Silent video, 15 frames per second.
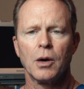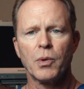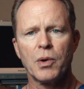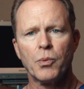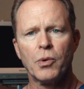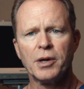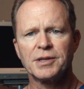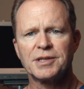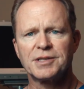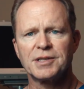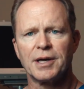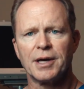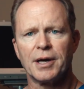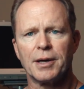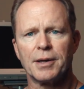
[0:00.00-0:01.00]
We want
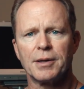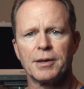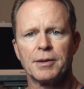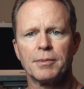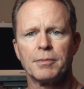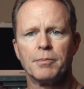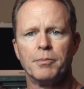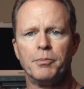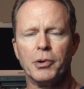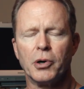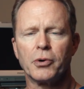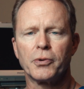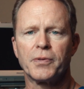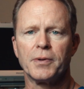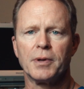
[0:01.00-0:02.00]

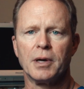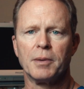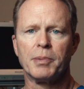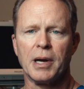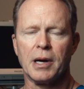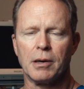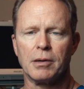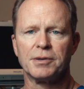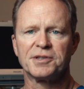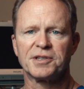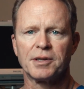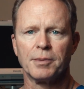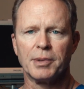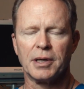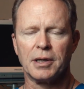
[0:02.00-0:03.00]
both parents
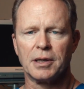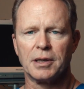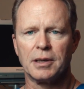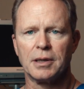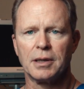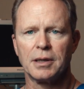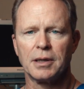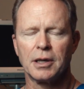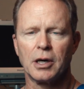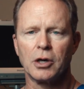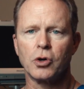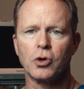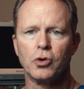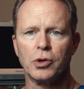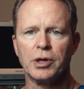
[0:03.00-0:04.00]
to be in
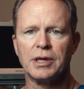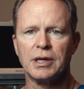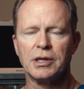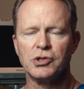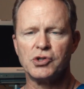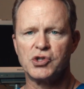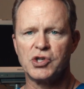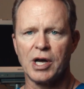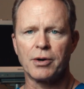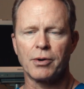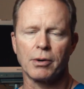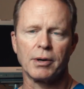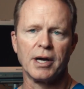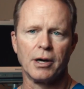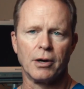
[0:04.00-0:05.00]
good
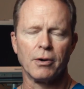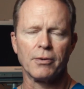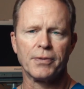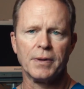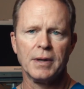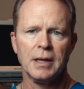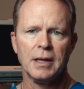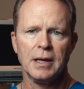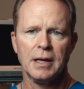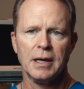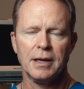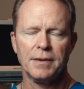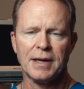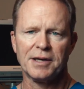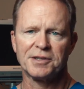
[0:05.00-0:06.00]
general health,
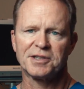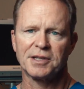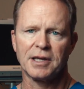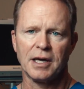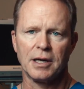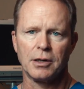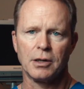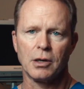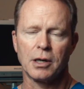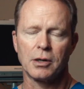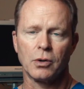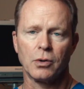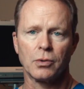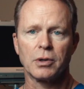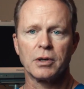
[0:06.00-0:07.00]
and that's again
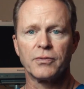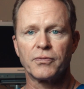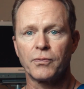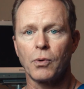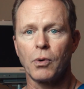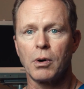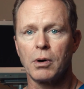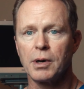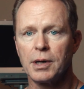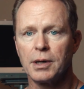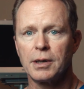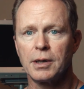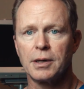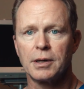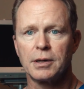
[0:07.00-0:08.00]
not only for
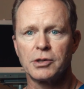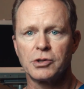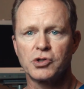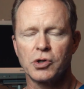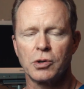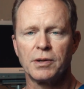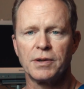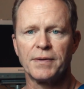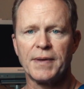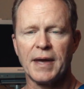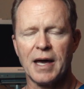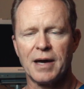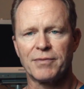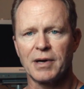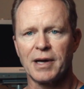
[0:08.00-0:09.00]
ensuring that they
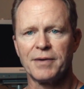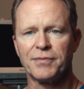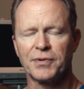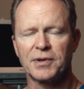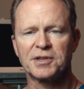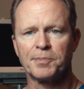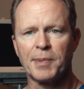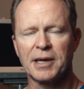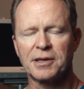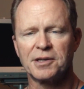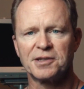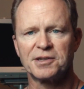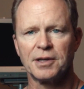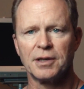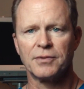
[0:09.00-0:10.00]
have life
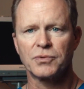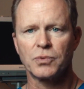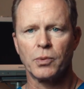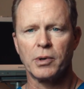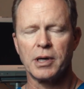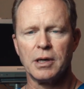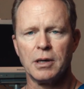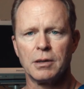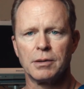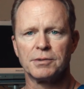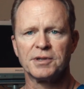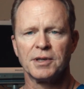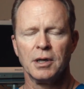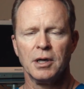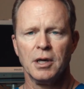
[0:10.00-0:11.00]
expectancy of 20
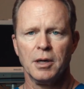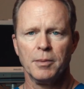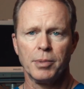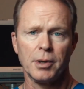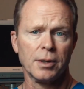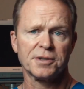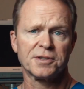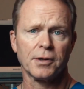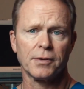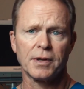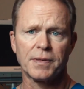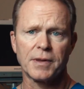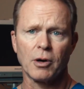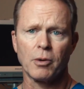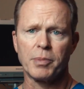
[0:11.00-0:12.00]
years, but also
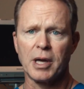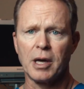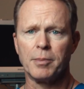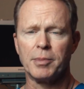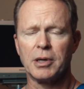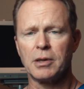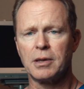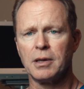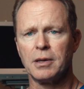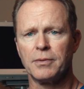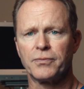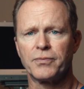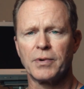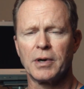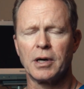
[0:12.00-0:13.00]
that they'll be able to
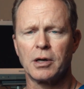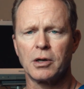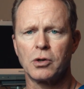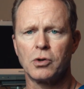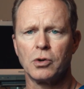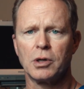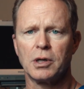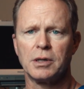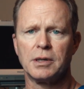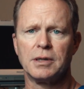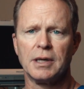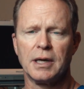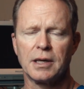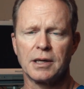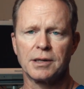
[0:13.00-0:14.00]
give good
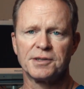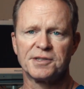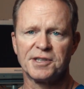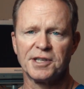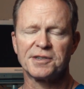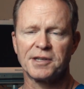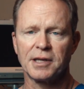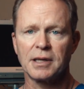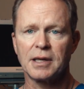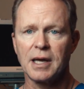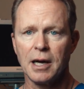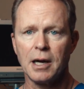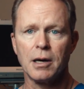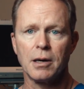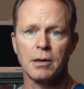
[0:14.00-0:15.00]
and consistent
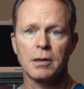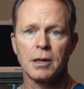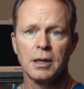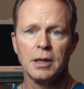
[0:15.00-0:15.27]
care